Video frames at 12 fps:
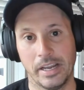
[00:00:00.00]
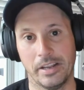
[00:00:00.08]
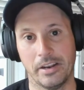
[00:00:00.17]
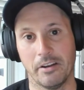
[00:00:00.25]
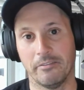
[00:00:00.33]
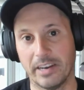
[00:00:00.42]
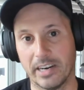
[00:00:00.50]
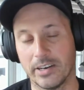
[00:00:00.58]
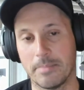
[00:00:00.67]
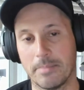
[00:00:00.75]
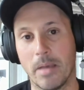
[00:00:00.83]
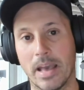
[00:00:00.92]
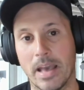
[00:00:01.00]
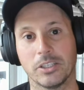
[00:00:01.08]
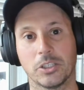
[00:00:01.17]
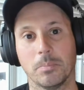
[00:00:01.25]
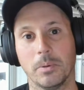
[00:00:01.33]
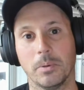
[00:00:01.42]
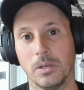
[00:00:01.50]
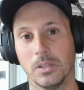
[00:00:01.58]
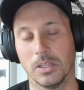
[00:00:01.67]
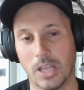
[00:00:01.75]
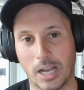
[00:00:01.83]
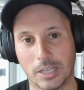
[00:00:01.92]
in a very
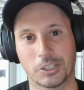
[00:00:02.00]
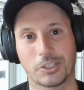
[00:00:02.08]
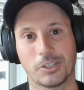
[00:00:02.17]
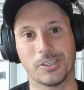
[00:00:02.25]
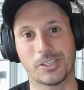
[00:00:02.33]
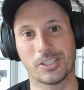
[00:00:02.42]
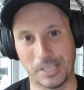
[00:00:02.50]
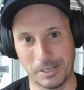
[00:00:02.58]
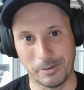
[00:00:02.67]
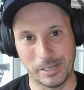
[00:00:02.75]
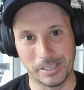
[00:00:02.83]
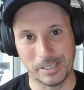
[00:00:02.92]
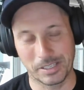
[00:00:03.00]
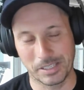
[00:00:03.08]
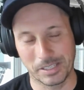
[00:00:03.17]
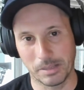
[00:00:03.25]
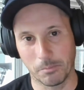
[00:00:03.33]
manageable, logical sequence.